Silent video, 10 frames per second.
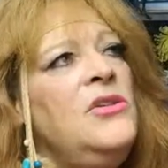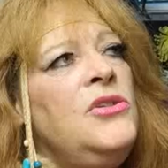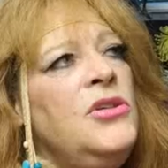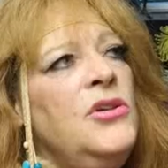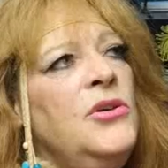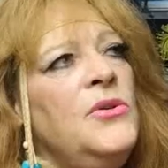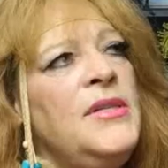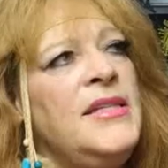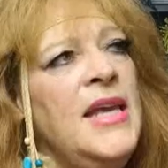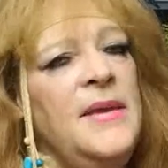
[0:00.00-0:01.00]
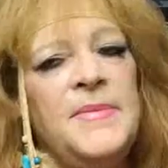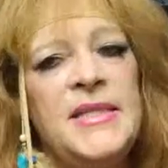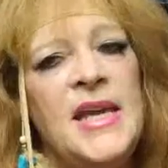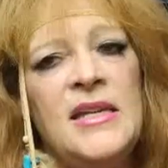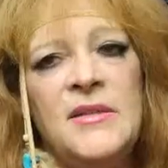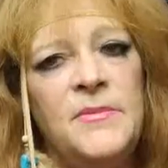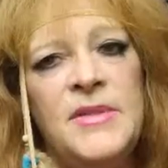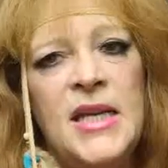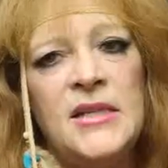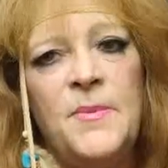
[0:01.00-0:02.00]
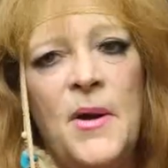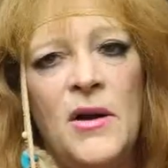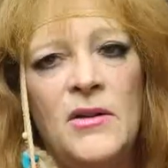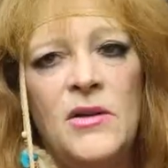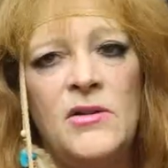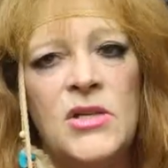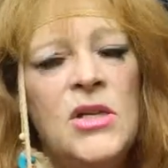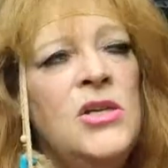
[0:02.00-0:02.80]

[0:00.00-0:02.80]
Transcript: to same sex, sex partners.